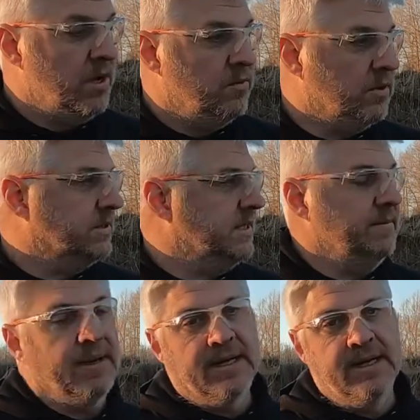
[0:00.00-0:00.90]
We'll see,
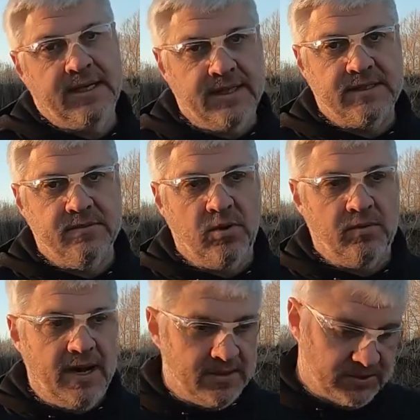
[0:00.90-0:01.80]
but I need to get some more
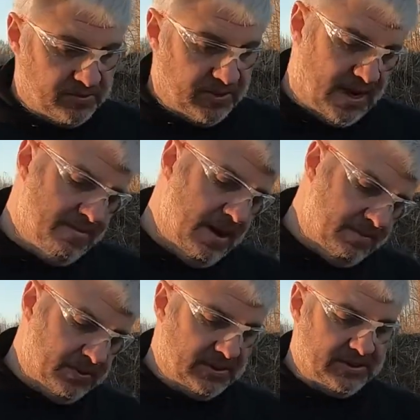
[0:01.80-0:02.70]
rounds through it. I might
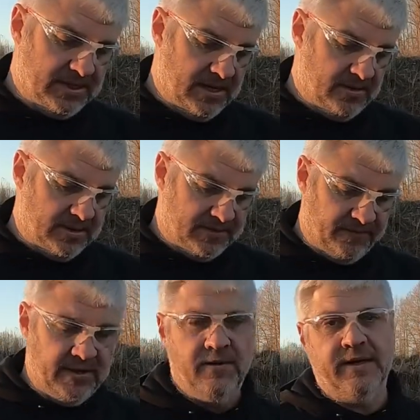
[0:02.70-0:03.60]
put this together as a
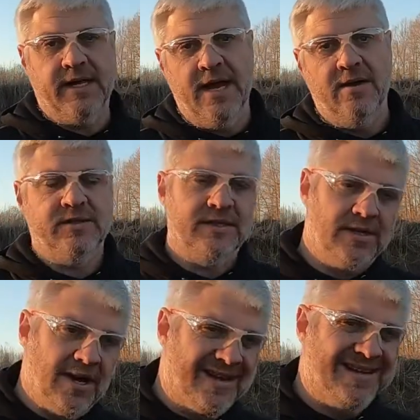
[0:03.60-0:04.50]
video at the house and
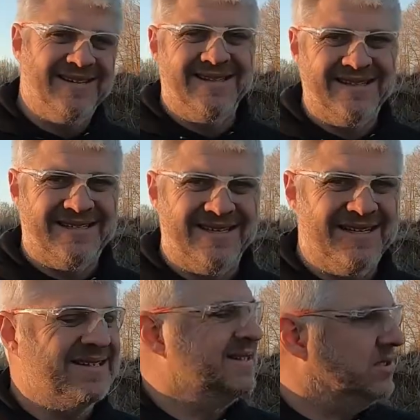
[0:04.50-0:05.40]
cut into these
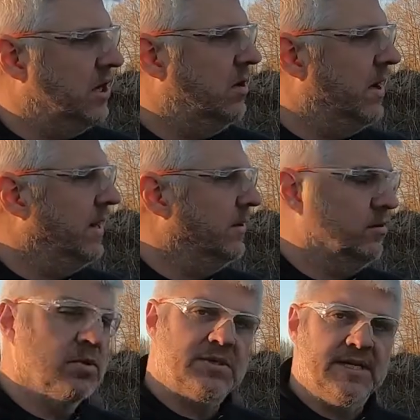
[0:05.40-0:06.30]
scenes, so I don't know.
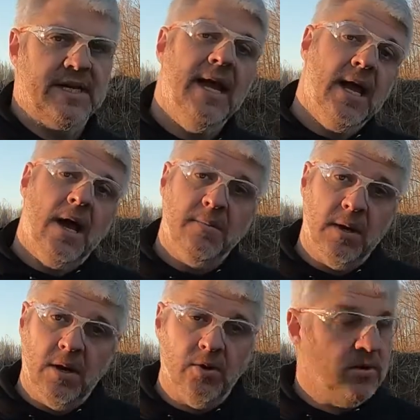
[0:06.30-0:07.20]
We'll see. I'm
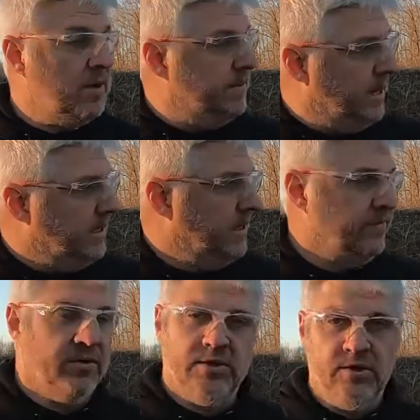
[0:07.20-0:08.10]
gonna load her up and
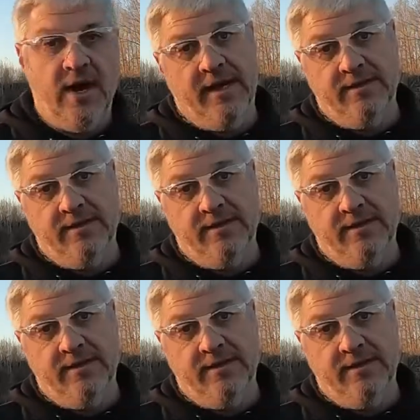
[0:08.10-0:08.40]
give her a try.